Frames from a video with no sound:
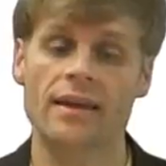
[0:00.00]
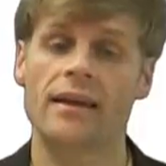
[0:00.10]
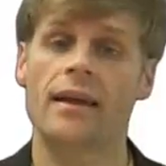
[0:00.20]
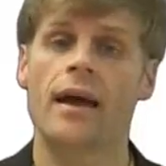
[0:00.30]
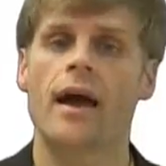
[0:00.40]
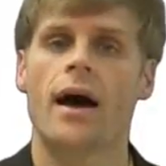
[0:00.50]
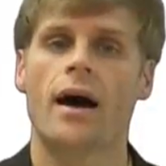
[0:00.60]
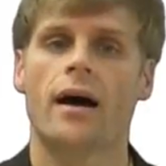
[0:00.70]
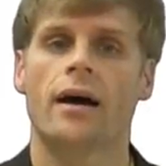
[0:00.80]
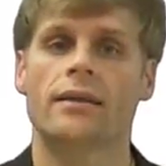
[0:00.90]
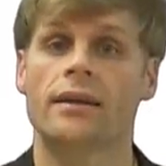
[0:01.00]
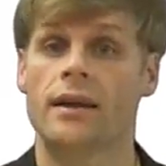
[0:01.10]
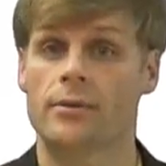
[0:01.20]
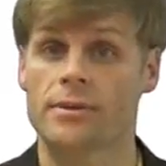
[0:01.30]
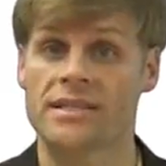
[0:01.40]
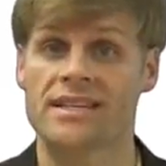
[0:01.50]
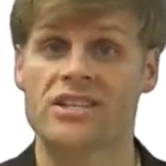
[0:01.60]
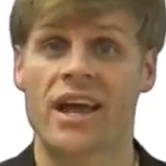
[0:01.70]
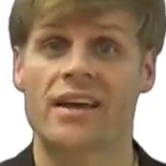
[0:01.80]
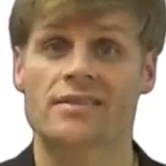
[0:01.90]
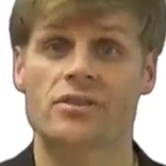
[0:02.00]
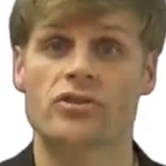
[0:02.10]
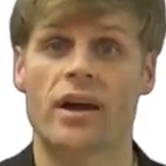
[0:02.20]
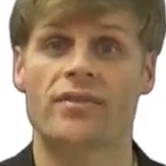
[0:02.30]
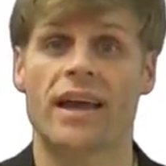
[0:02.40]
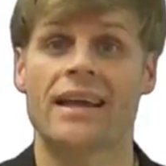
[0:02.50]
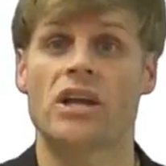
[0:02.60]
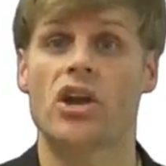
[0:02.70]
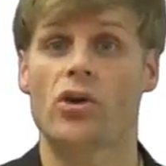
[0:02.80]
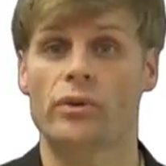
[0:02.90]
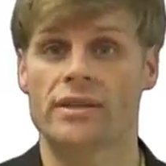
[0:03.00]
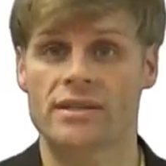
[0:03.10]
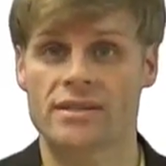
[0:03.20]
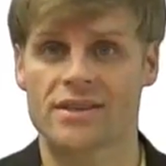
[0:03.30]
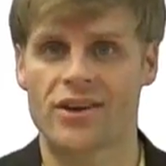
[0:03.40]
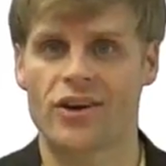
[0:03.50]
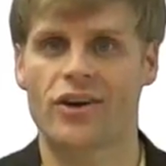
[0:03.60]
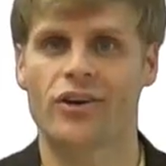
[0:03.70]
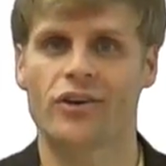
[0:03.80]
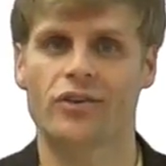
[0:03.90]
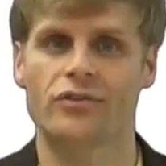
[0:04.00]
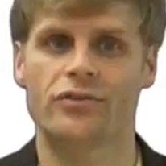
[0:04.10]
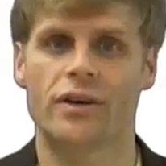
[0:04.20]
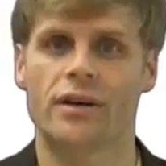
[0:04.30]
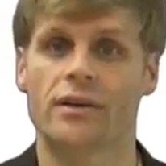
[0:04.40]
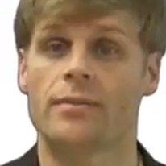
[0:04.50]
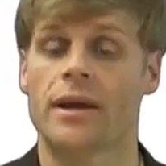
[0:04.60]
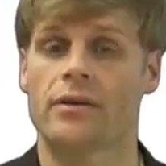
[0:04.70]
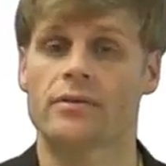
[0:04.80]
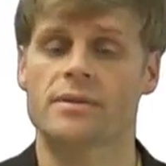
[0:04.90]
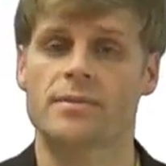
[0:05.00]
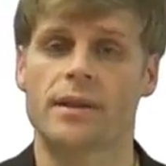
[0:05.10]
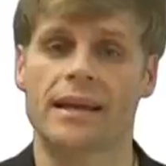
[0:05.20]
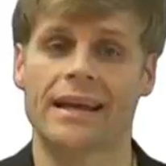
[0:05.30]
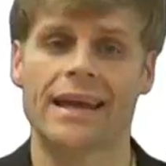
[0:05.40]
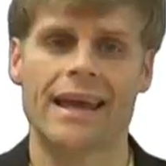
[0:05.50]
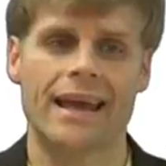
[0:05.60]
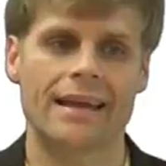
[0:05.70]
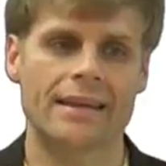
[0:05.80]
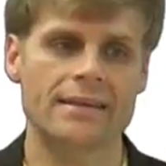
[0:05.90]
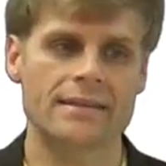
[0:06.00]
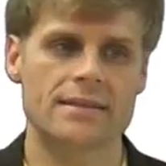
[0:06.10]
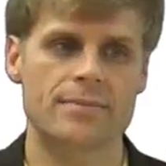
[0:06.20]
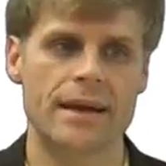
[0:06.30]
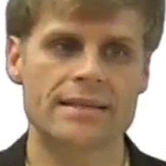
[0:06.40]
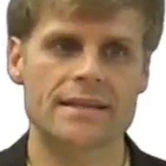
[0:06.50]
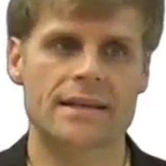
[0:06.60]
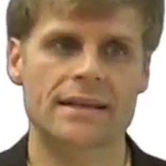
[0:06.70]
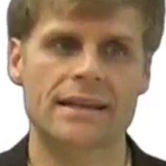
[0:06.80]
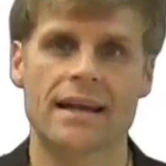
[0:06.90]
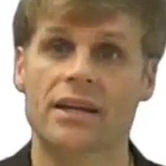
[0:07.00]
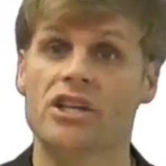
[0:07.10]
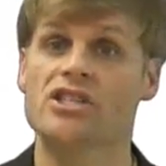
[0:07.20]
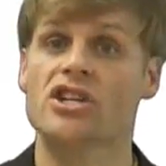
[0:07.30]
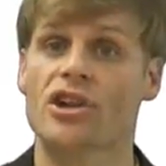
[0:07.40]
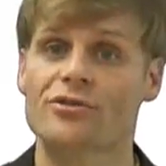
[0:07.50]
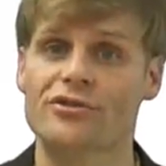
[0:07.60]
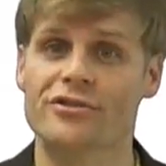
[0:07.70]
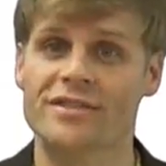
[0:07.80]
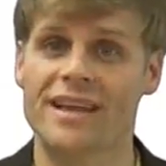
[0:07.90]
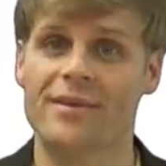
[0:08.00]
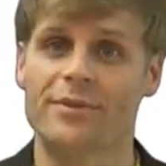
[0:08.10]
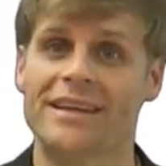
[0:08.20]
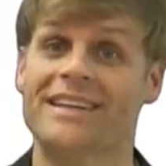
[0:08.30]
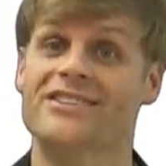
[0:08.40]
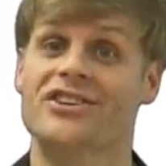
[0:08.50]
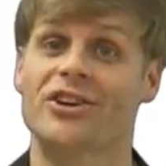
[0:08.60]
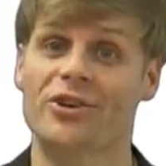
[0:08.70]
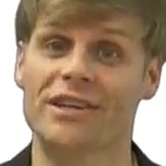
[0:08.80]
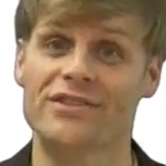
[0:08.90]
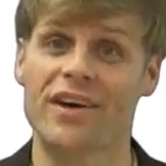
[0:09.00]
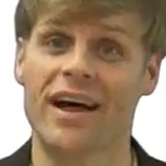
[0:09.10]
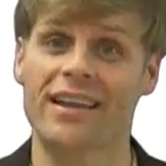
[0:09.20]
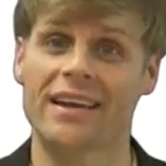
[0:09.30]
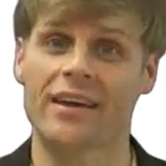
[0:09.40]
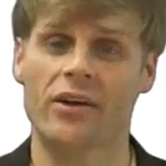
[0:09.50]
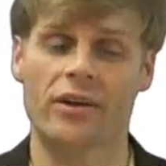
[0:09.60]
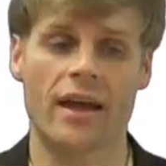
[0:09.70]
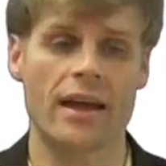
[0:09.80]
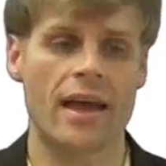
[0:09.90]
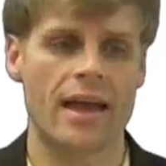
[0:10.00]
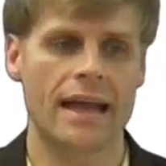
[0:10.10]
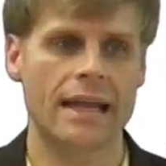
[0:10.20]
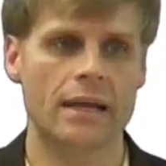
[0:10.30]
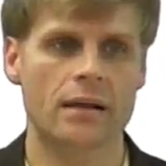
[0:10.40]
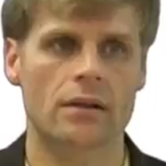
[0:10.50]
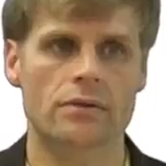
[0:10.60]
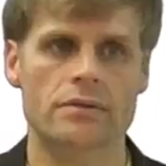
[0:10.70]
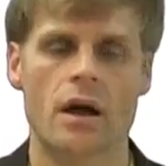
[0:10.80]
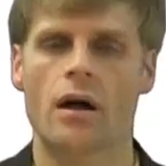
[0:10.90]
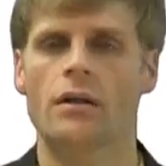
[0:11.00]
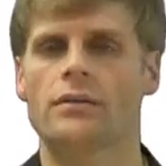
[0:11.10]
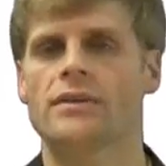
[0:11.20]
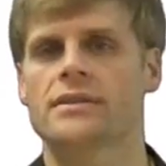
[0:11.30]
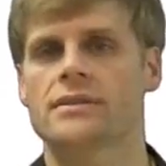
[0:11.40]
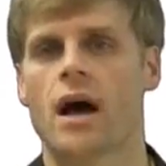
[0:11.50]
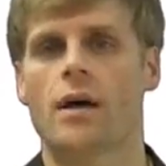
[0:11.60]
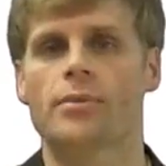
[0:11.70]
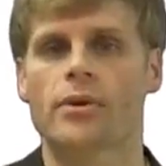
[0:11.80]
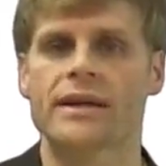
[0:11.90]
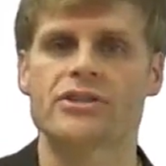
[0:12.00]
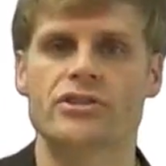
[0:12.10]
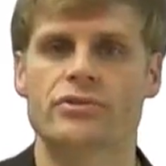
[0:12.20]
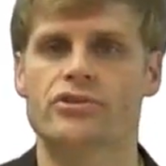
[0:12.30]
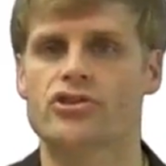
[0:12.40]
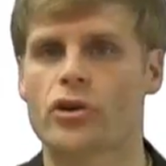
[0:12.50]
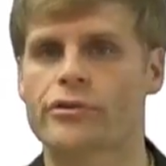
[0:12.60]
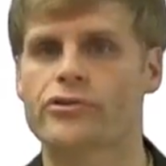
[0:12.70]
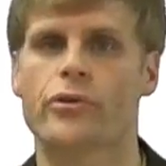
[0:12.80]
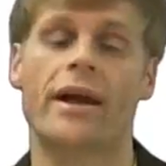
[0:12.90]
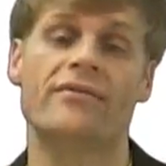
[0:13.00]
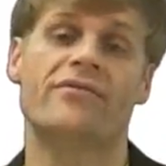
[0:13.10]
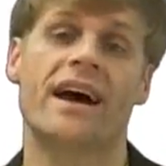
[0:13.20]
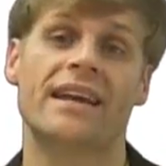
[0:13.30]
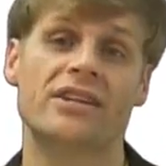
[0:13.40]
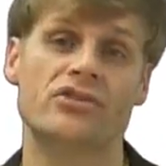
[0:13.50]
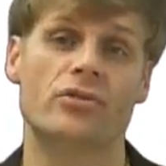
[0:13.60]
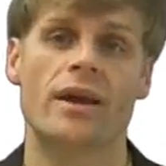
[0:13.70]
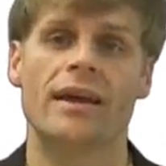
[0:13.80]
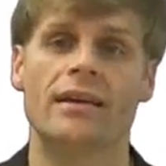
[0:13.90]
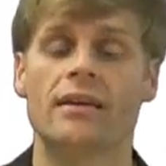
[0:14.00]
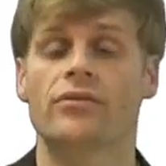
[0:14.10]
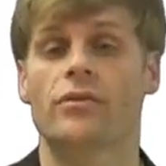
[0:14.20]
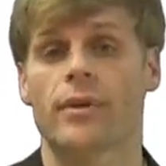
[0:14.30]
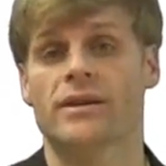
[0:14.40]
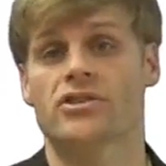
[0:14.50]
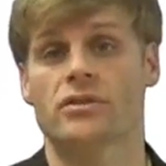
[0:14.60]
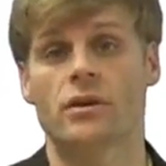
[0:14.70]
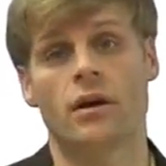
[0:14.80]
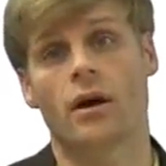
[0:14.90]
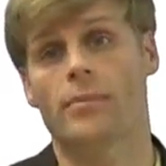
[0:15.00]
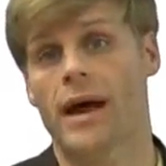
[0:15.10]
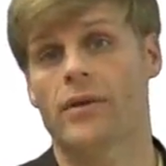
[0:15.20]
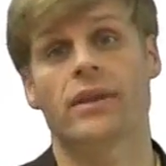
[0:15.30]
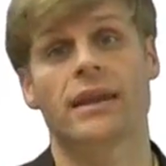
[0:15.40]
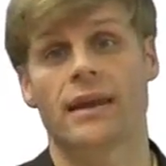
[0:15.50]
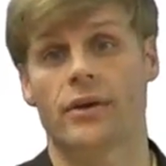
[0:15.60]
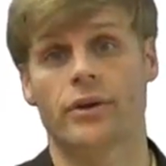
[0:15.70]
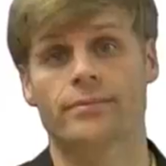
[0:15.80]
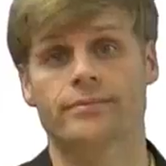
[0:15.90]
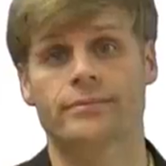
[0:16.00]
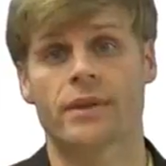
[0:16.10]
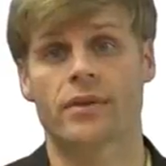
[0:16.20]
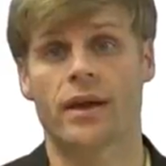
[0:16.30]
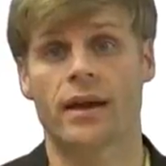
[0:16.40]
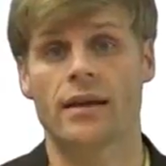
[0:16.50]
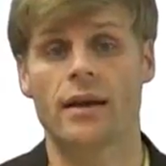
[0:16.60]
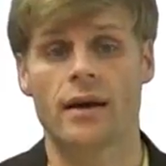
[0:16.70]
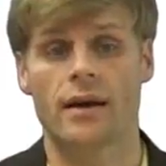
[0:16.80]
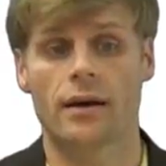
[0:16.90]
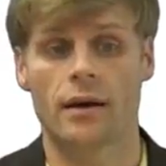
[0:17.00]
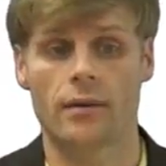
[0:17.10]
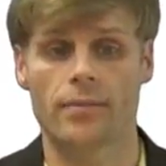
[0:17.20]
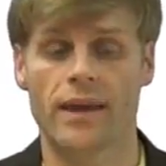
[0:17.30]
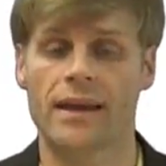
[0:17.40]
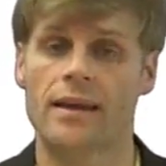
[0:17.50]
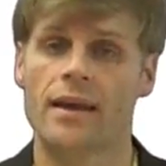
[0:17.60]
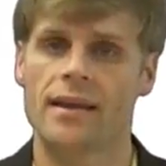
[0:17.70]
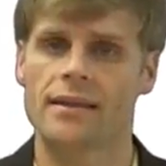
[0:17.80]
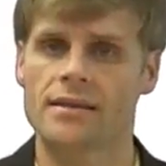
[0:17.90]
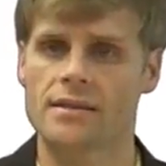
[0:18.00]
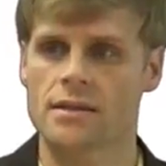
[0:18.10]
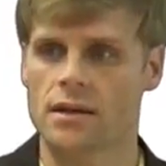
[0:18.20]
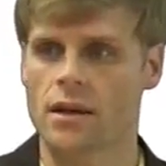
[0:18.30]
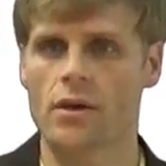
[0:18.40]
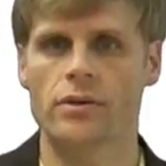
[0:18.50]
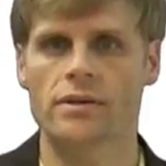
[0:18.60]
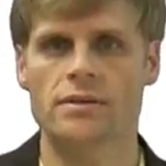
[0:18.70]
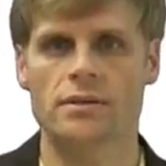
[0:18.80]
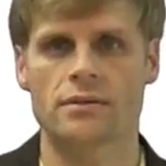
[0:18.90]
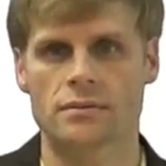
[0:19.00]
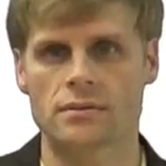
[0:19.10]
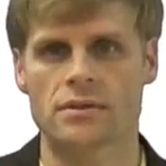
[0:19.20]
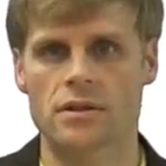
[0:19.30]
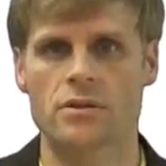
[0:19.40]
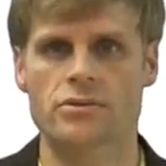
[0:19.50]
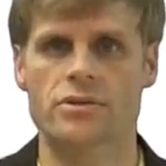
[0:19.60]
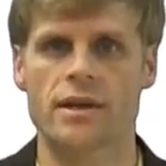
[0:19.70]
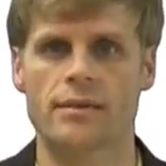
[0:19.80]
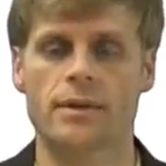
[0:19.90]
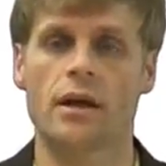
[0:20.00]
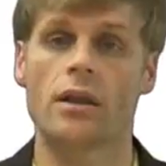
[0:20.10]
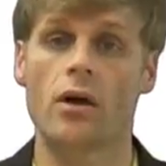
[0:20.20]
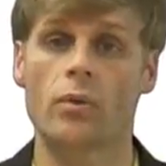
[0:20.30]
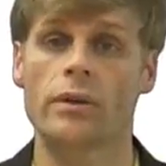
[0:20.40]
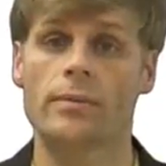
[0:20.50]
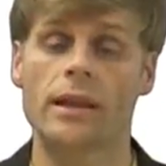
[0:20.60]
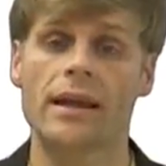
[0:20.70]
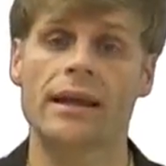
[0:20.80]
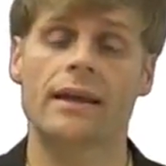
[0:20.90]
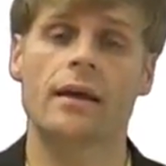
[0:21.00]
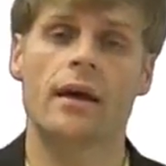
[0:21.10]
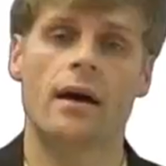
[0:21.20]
then uh, the debtor in possession has to draft a notice of uh, the bankruptcy plan, and this is basically like a disclosure statement in a securities filing. Okay, it includes all of this operational, structural, and financial information about the debtor. Okay, um, and this notice disclosure statement, along with the plan,